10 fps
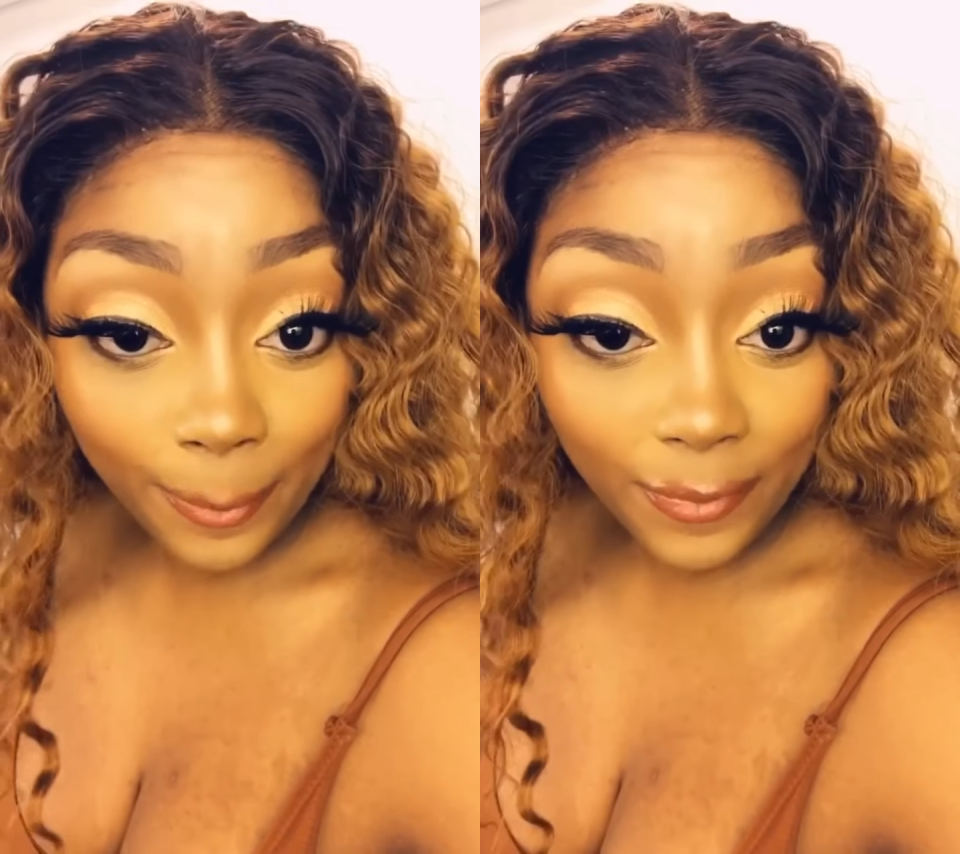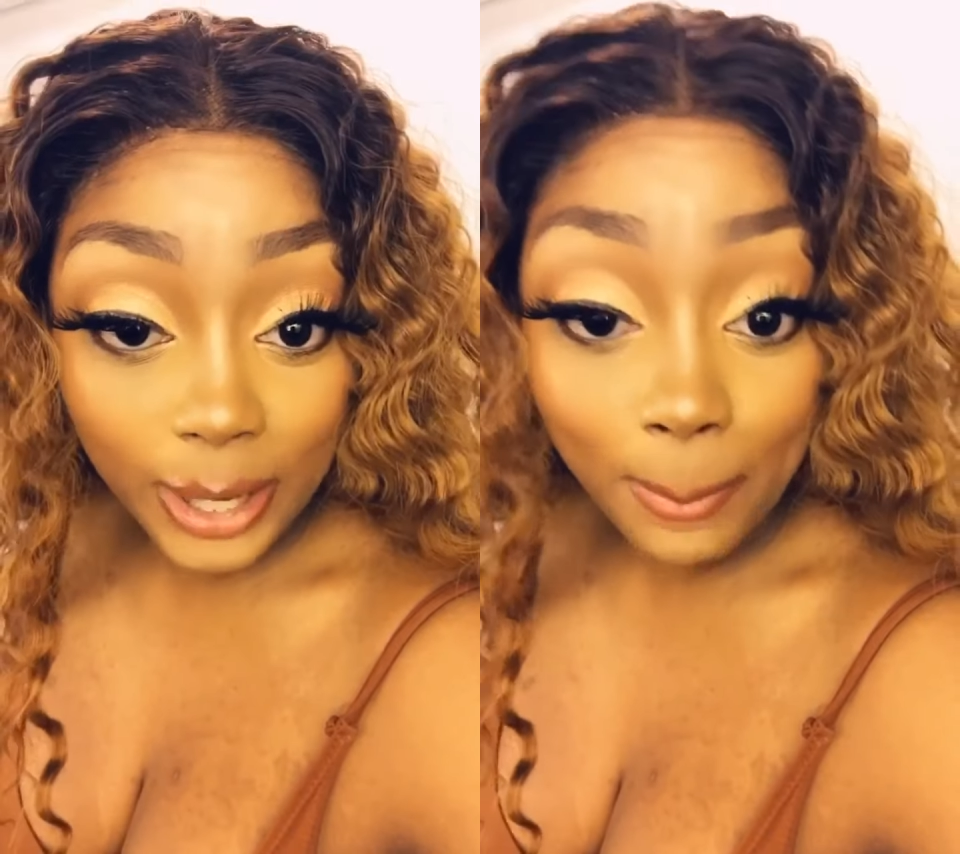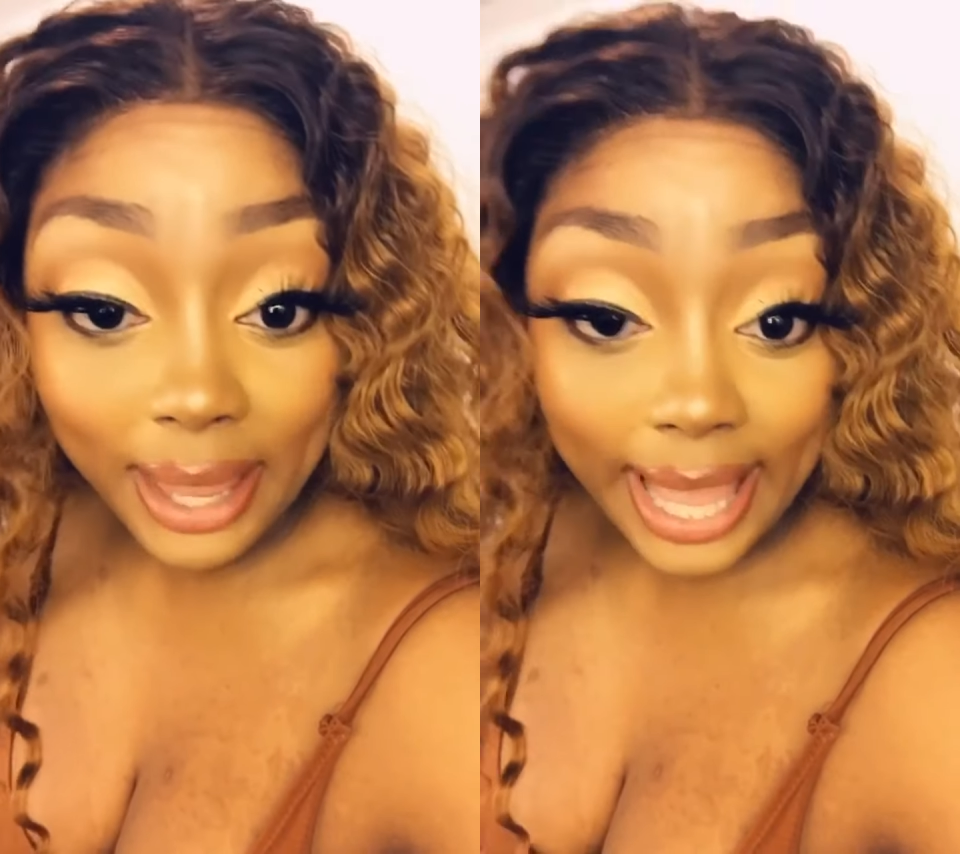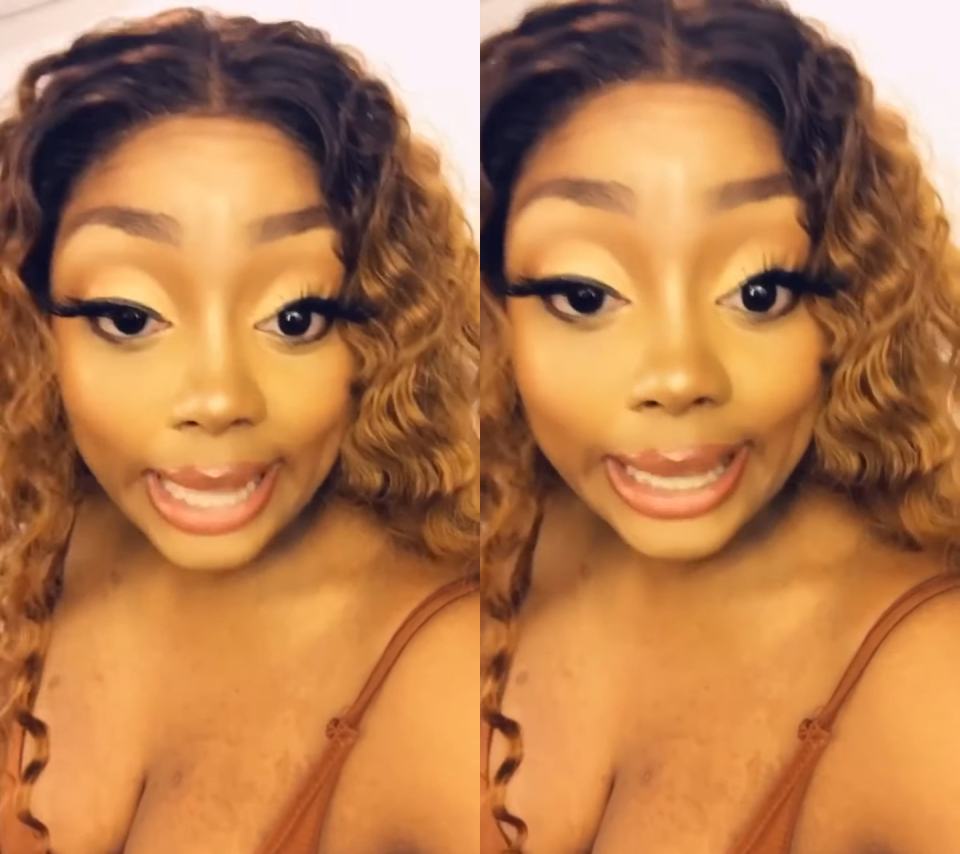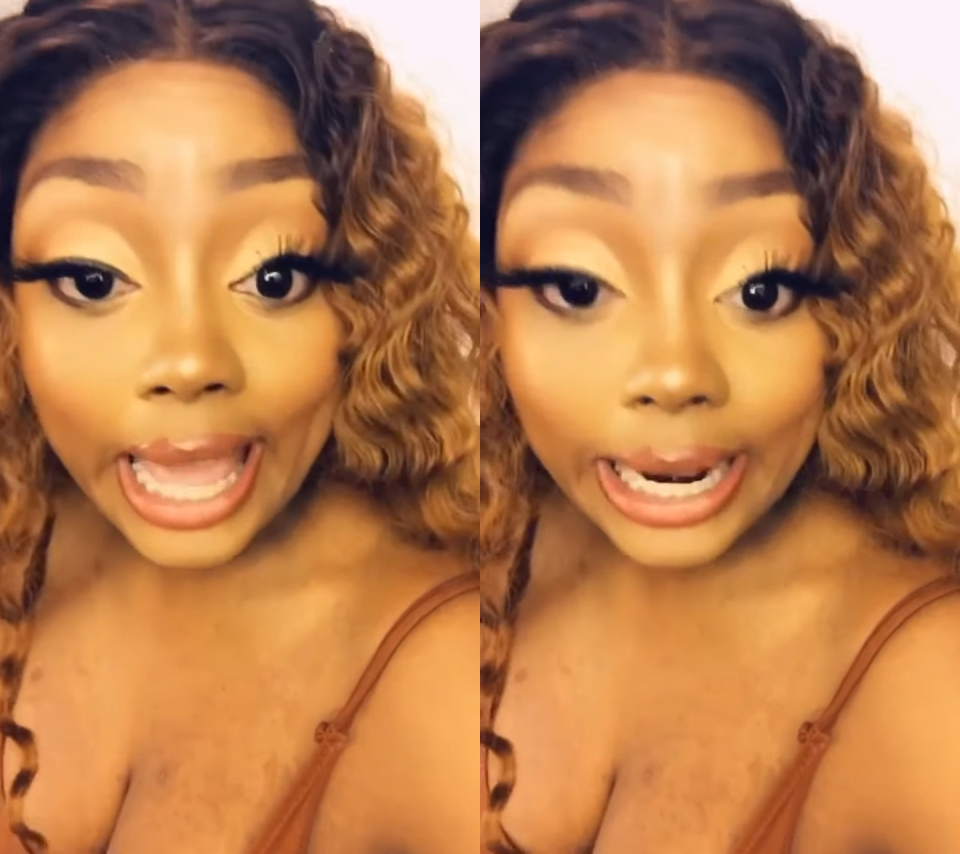for the big head
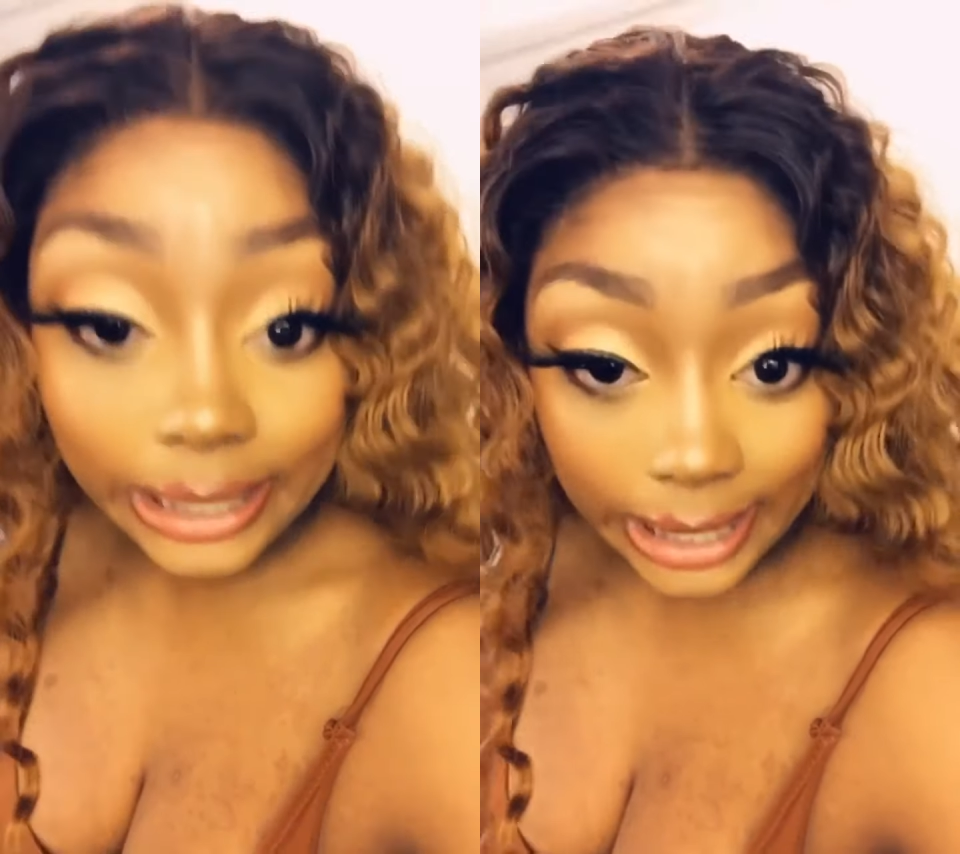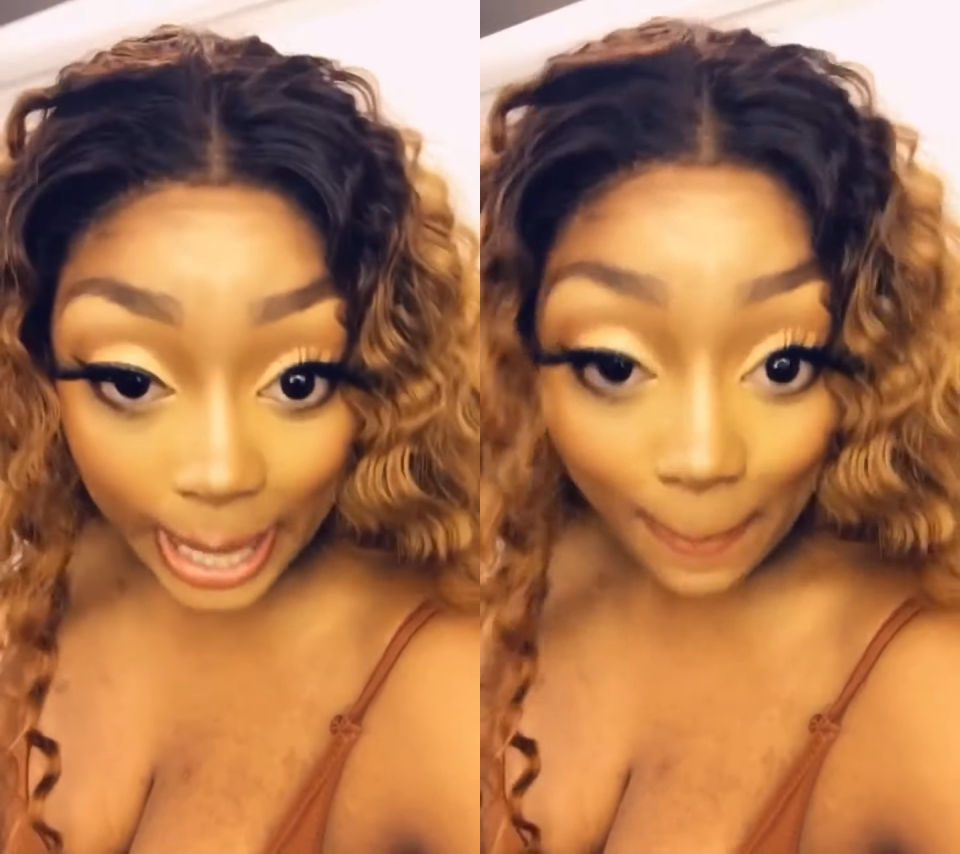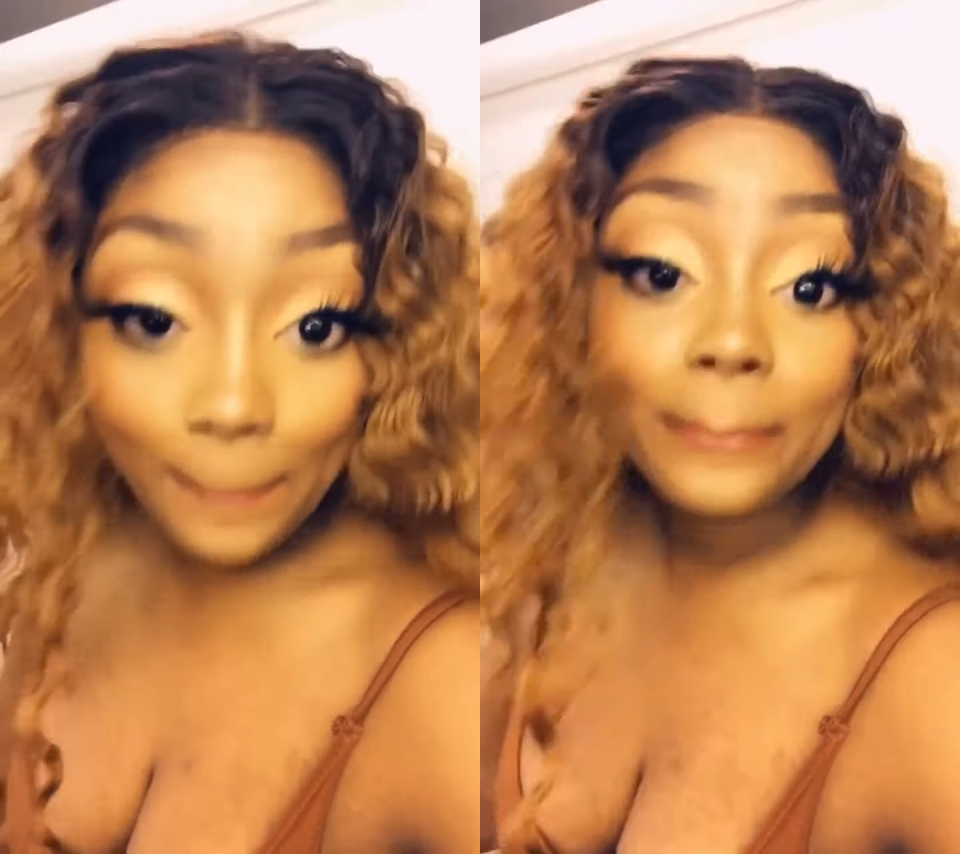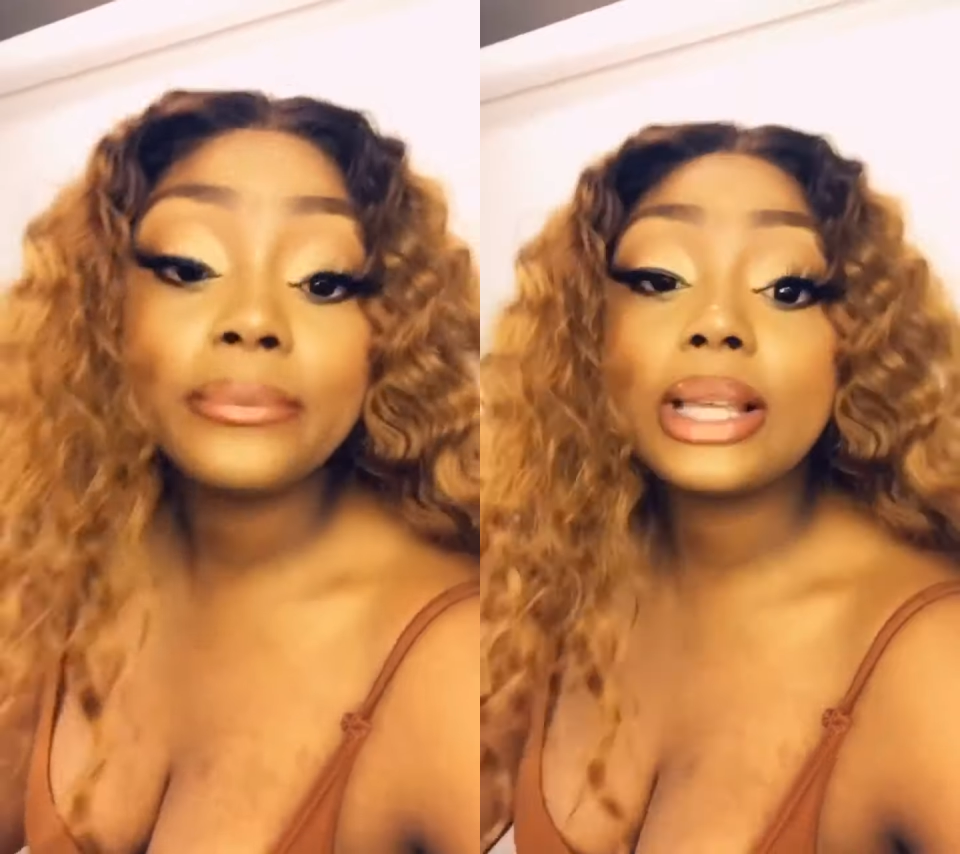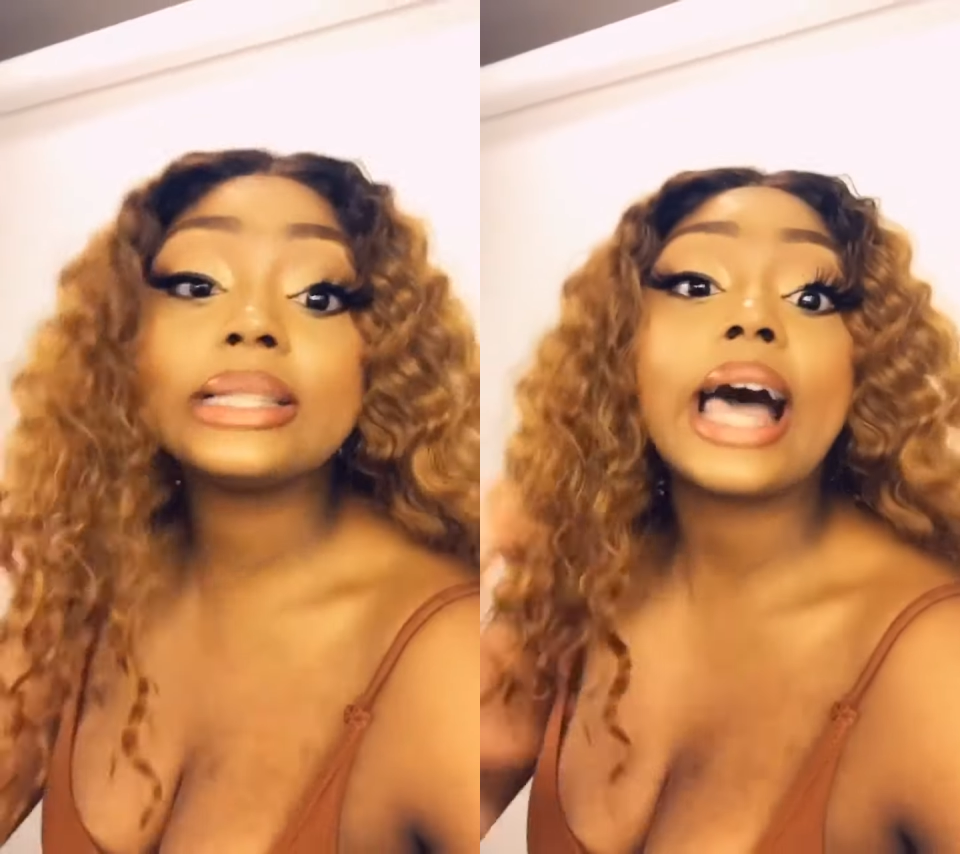gal, because